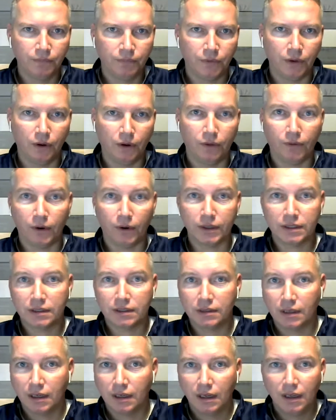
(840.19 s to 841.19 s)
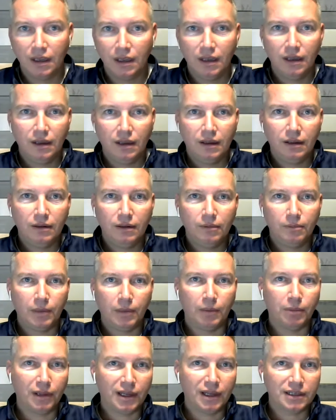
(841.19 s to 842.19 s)
I've always been
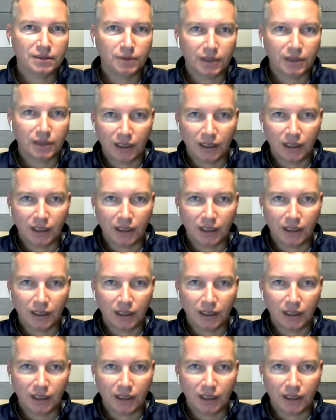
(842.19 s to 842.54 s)
blessed with the